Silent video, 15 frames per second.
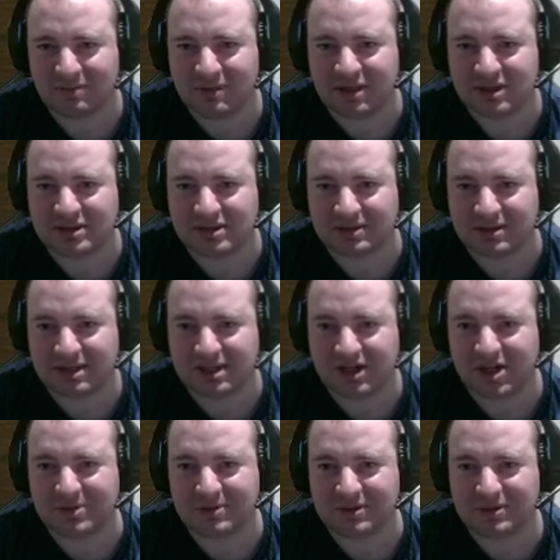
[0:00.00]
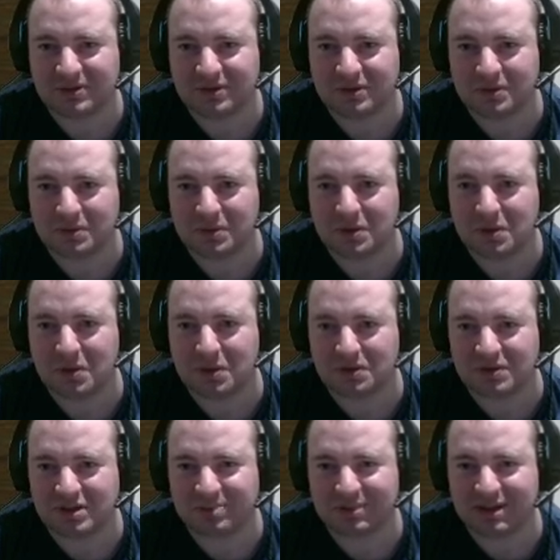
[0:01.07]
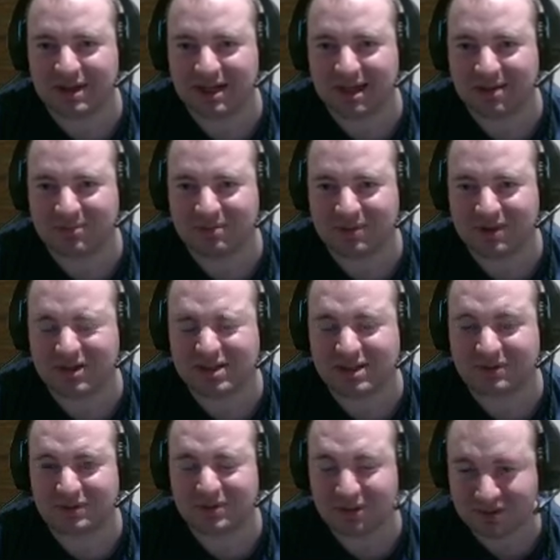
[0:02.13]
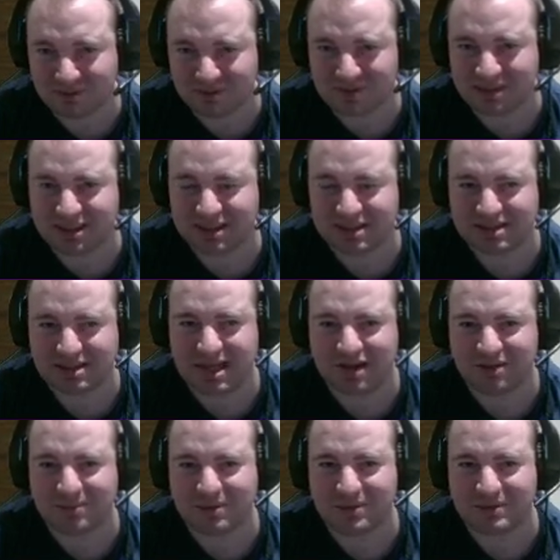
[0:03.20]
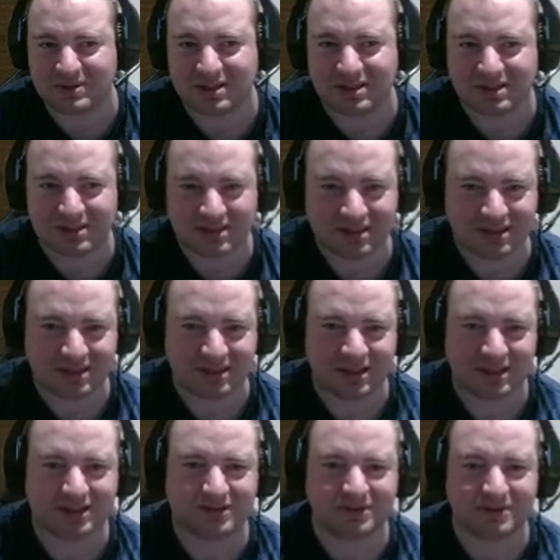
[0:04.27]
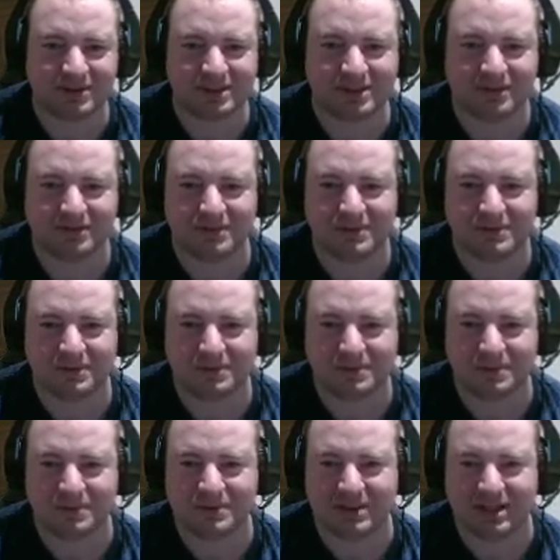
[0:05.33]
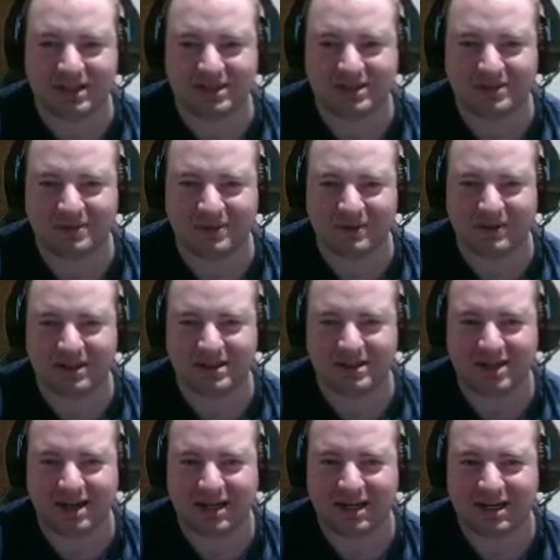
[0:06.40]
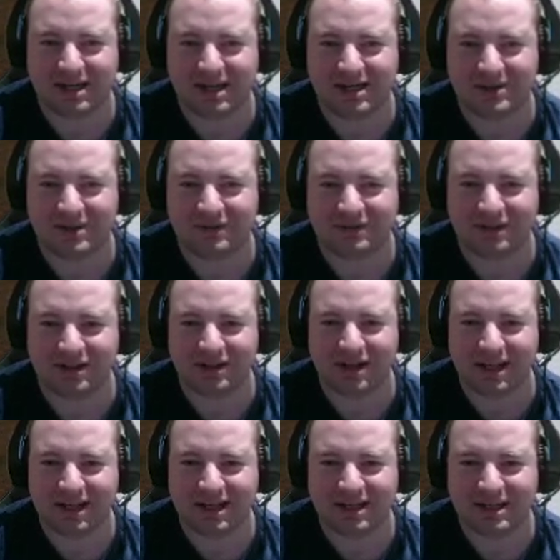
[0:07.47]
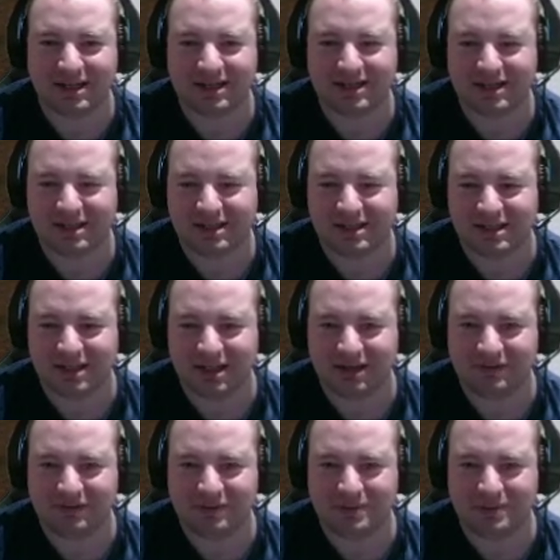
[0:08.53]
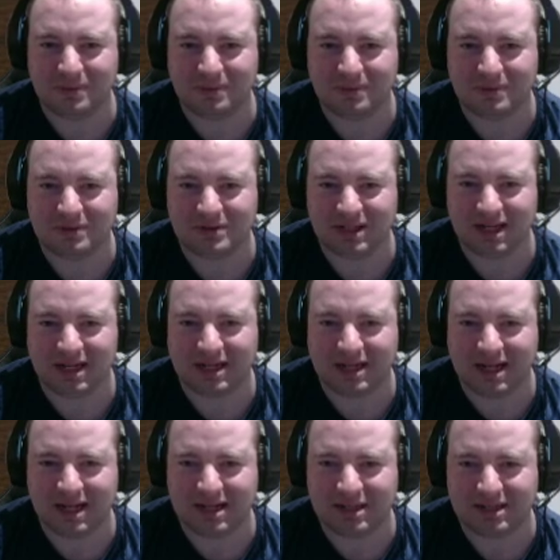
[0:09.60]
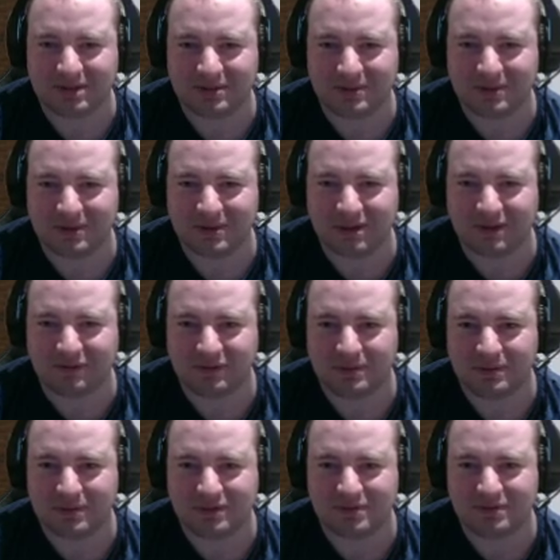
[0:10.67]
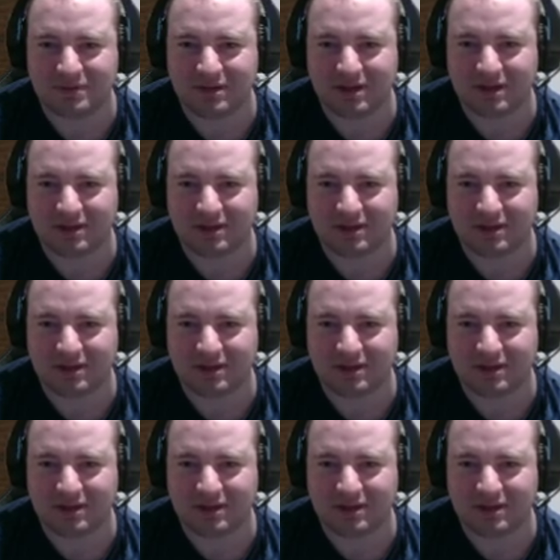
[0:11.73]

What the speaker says: So this cobra, you do not spin him, because if you destroy this stack of boxes, it destroys a crucial cortex token inside it, and you have to die if you want to get that token, if you destroy it.